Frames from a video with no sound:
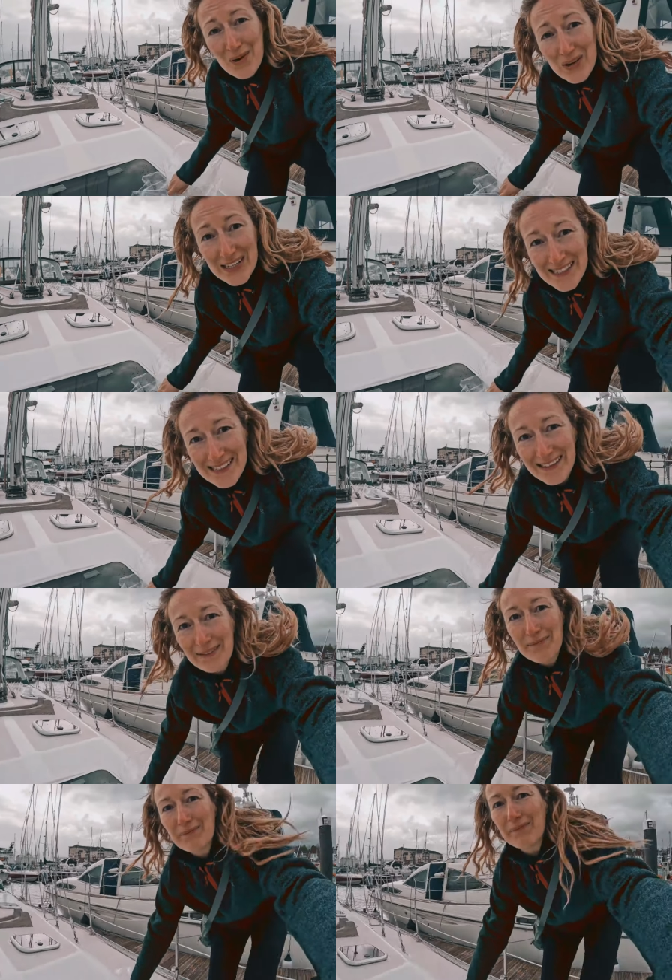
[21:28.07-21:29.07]
point,
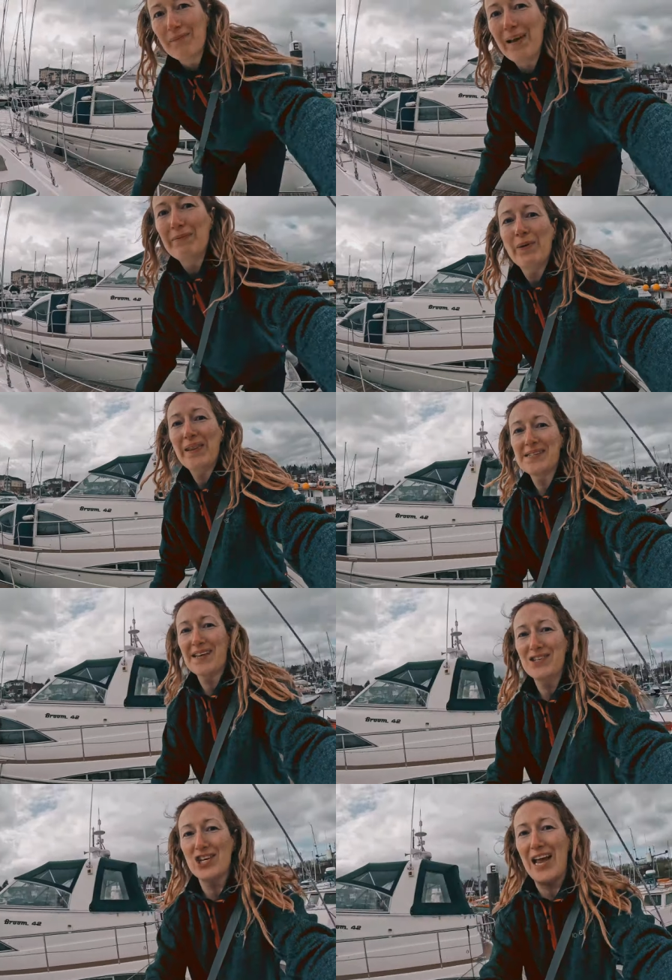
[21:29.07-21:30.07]
maybe when the
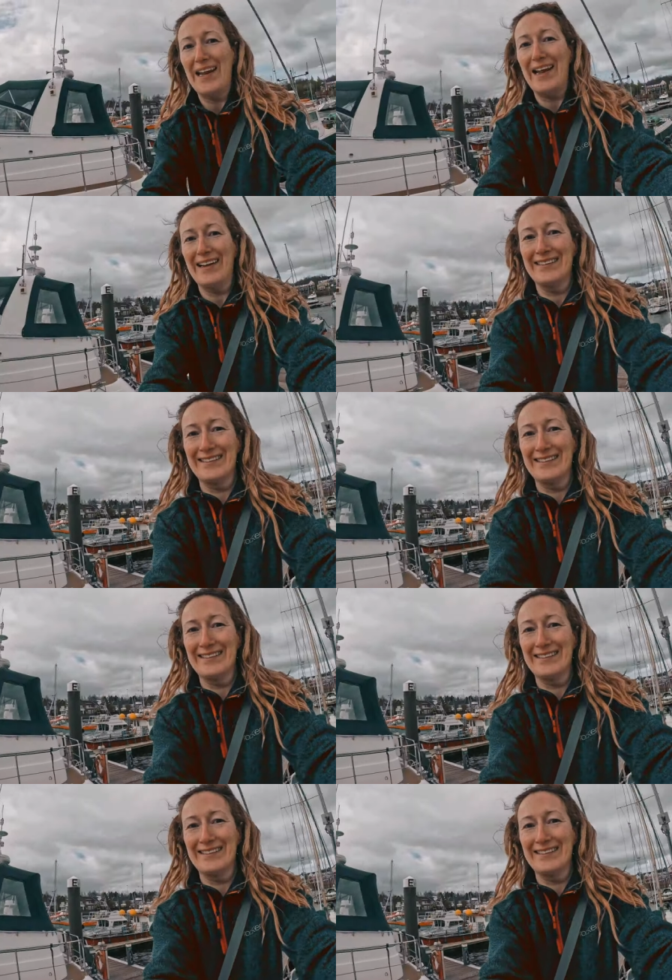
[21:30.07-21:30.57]
sun's shining.